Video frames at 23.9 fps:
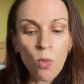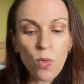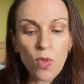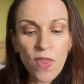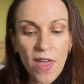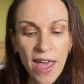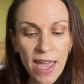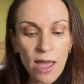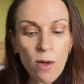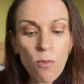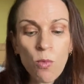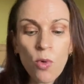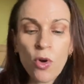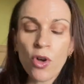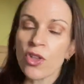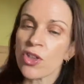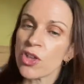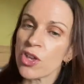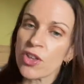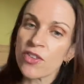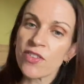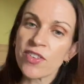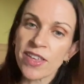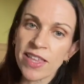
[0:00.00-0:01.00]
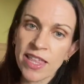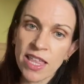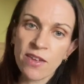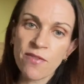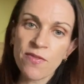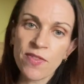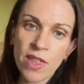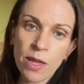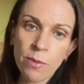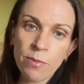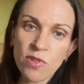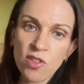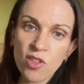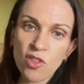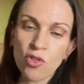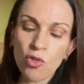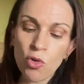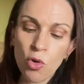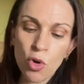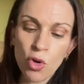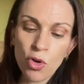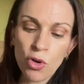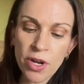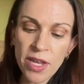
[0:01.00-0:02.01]
They want you to give them
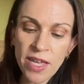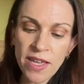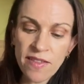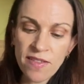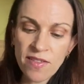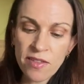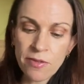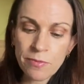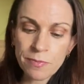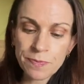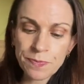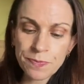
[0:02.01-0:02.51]
stories